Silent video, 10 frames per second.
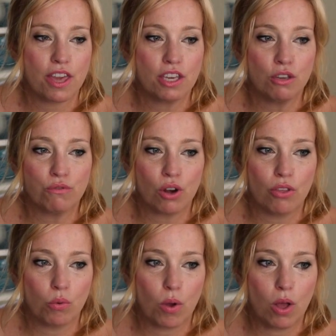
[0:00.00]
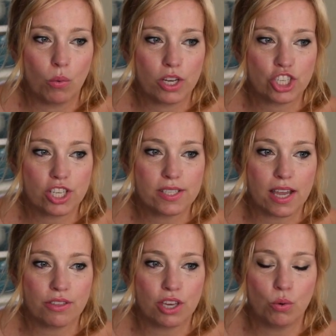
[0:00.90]
Thank you for all the well
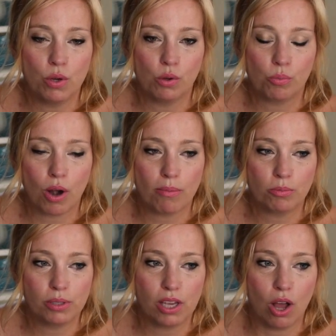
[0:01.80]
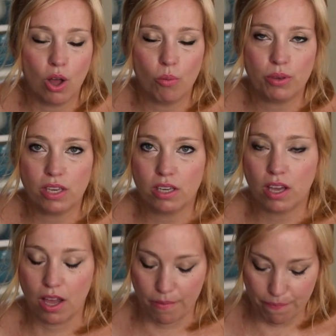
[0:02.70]
wishes. I think we will probably all be